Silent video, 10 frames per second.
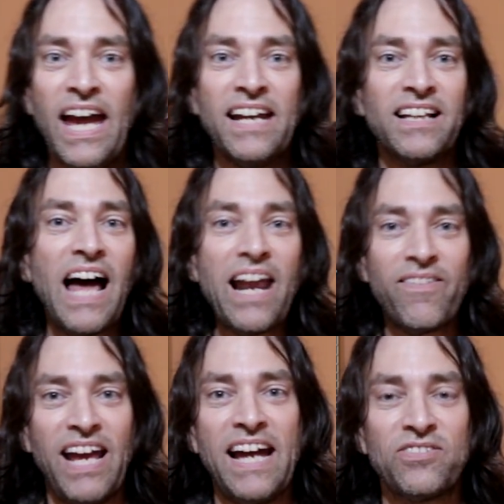And a lot of
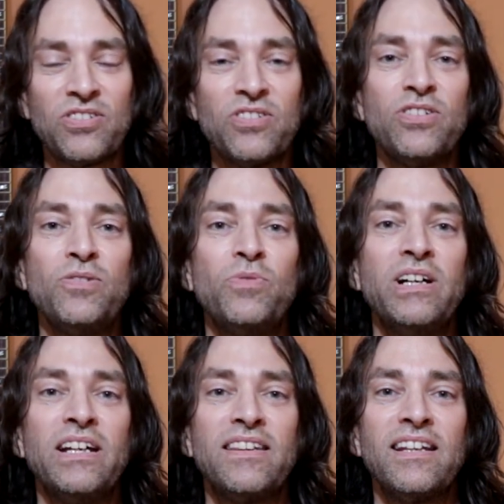it has to do
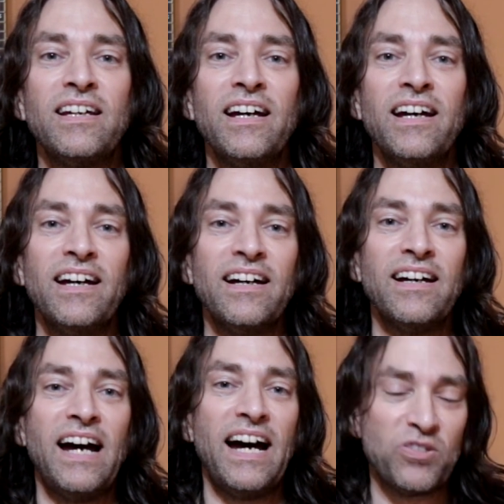with
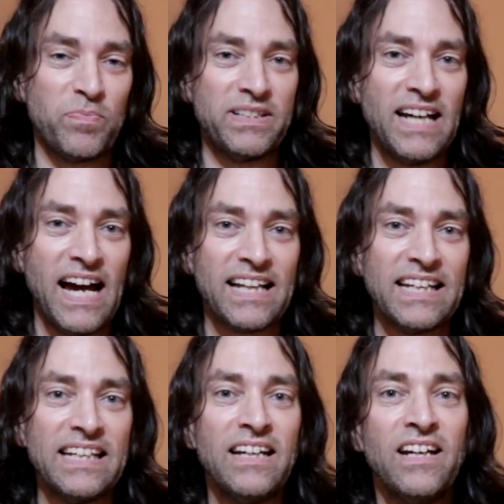
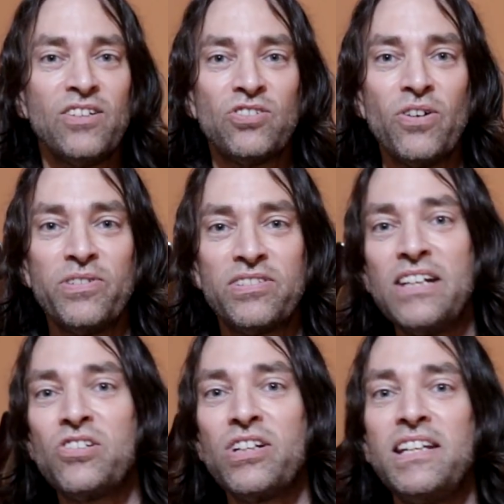hospitality. So
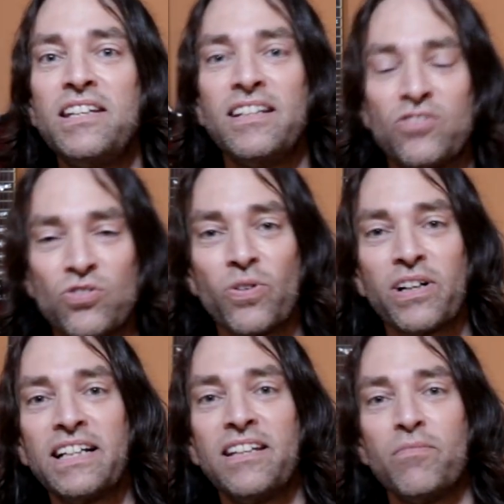essentially,
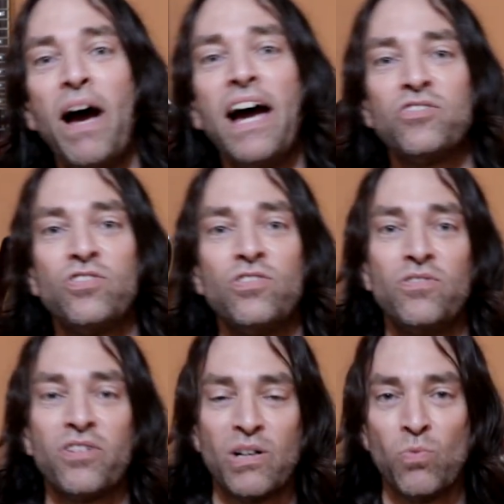historically, the
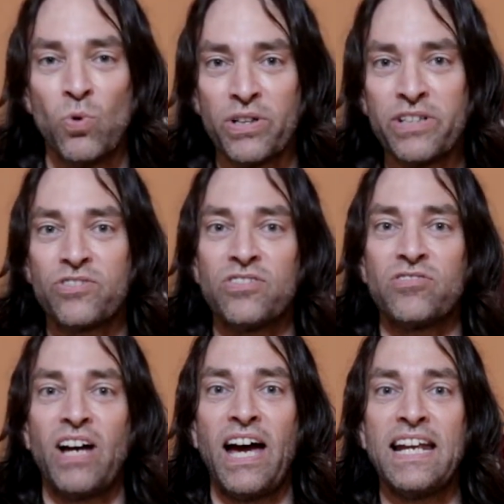Pashtun are a warrior
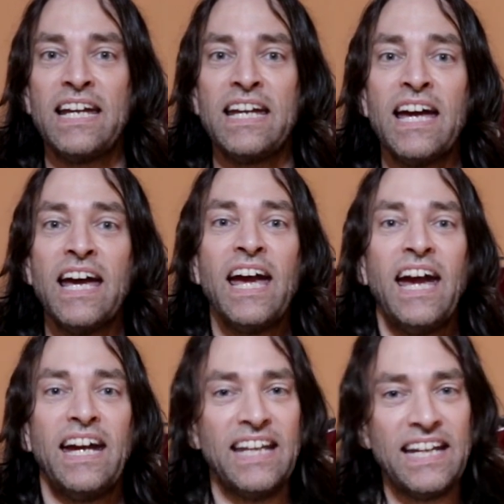society,
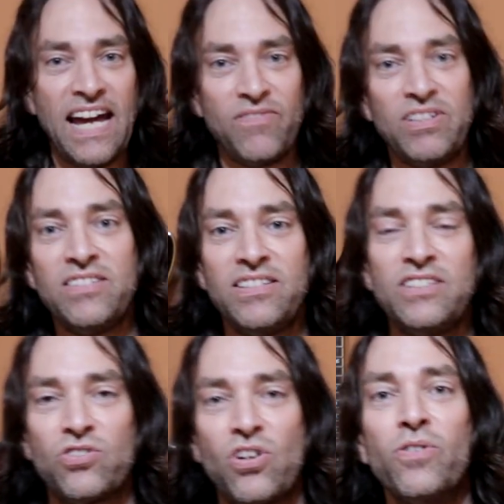and they'd have
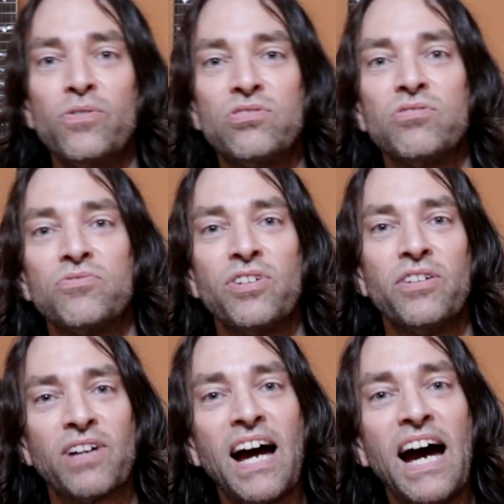these codes
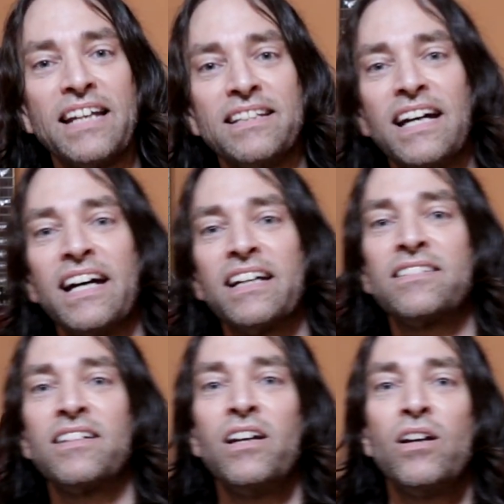of
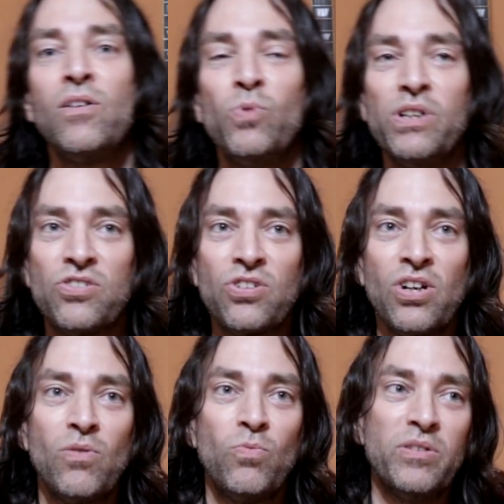conduct, which
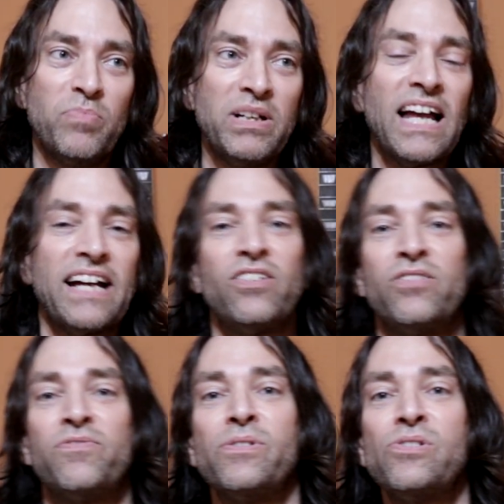would be like
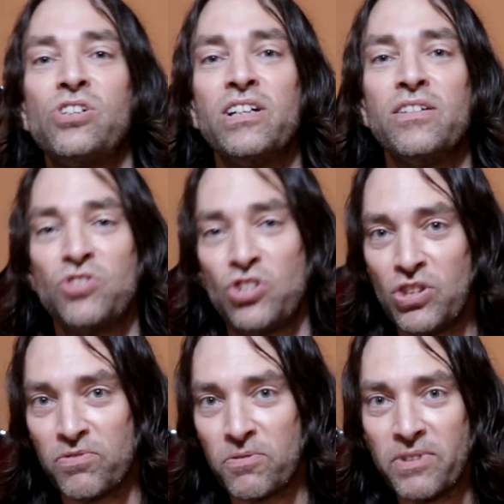their version of
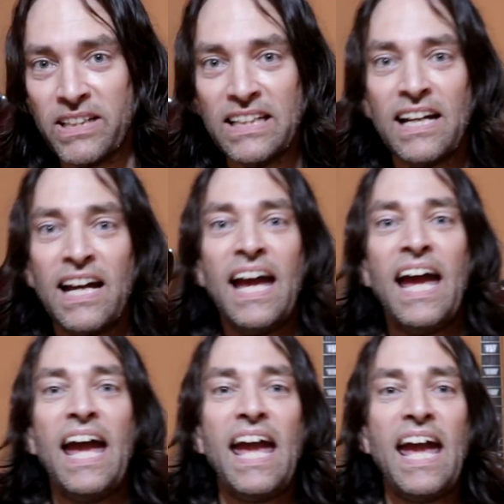chivalry.
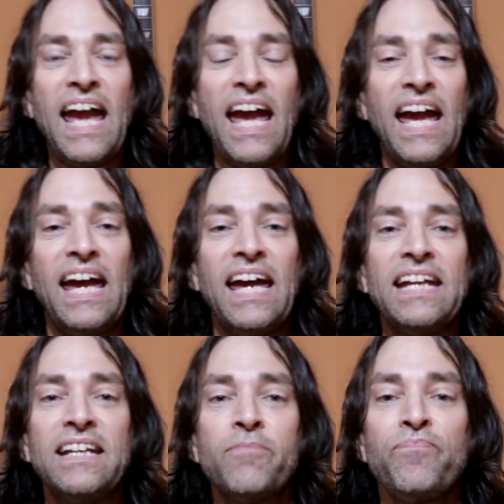
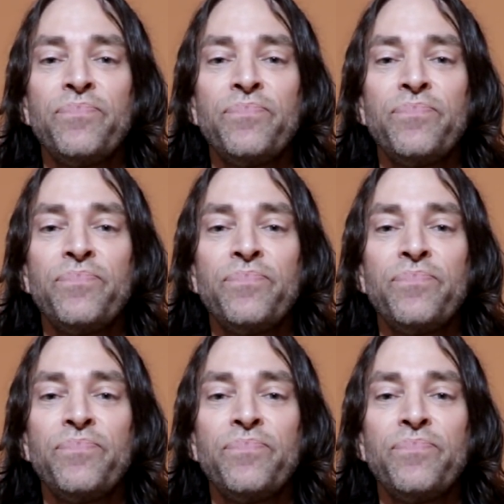And